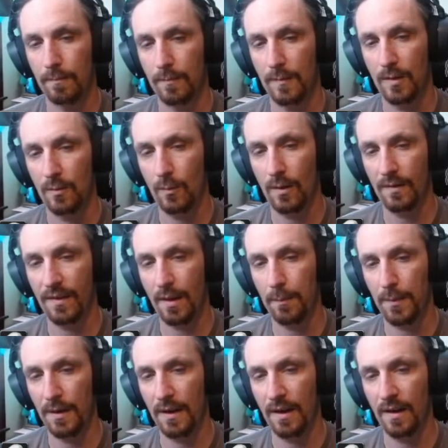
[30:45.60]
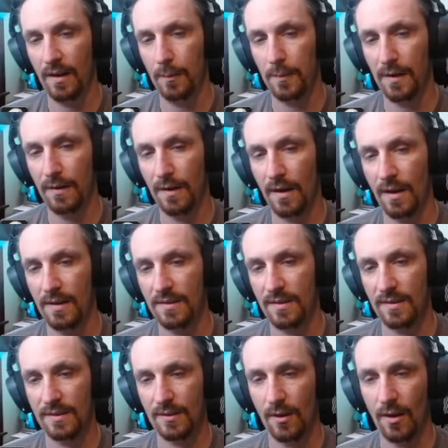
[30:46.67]
You want that banana to be nice
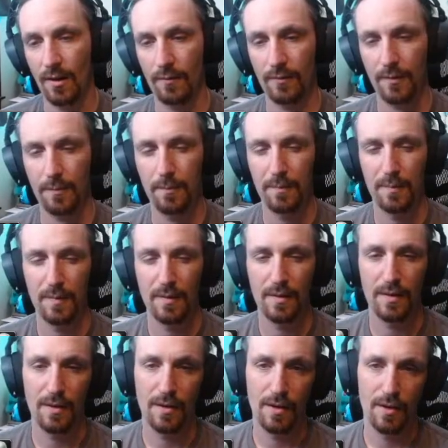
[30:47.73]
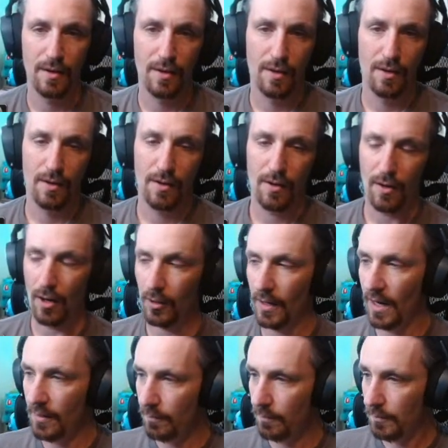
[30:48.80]
and soft. All
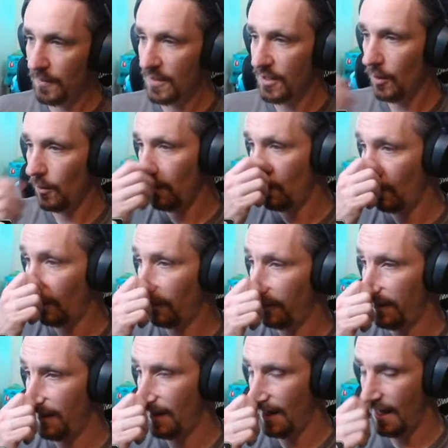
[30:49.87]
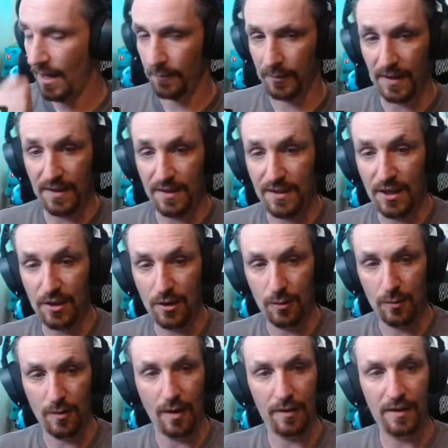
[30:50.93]
right, so we already have
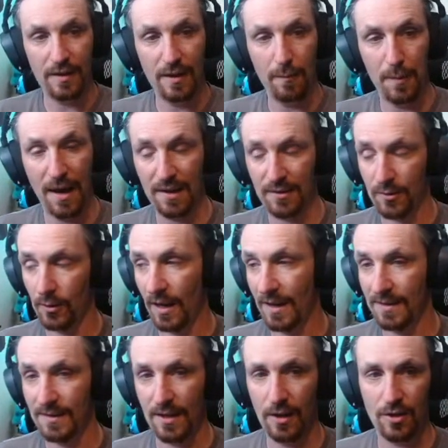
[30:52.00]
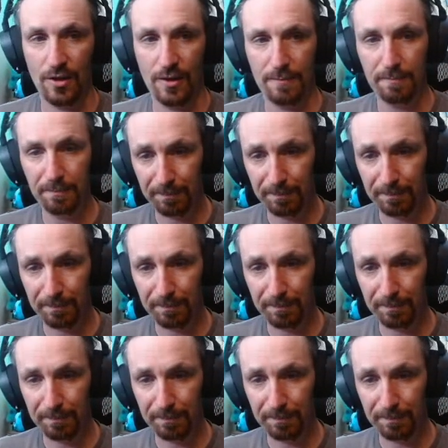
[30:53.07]
continued the bastardization.